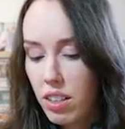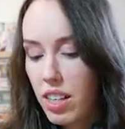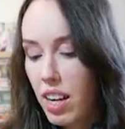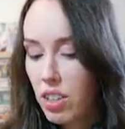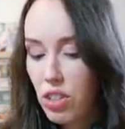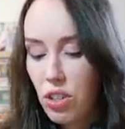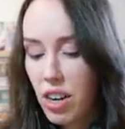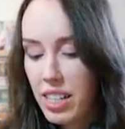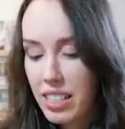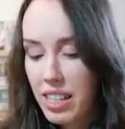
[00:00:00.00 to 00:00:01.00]
yeah, just
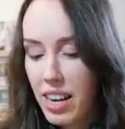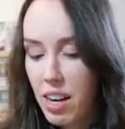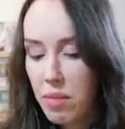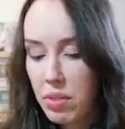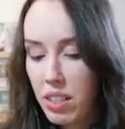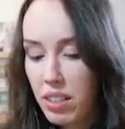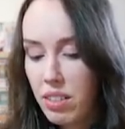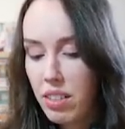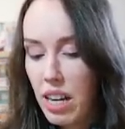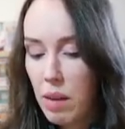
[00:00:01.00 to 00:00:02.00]
trying this out, but
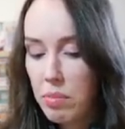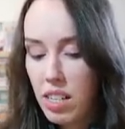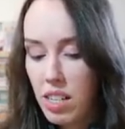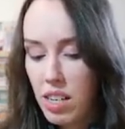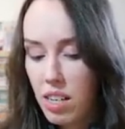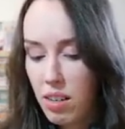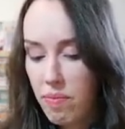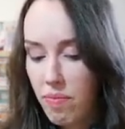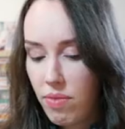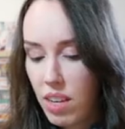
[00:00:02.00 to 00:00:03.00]
happy to hear
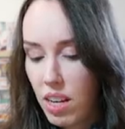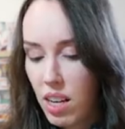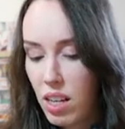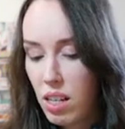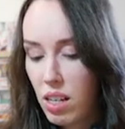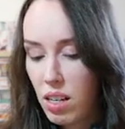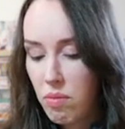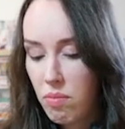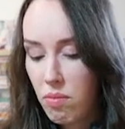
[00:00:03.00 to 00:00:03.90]
any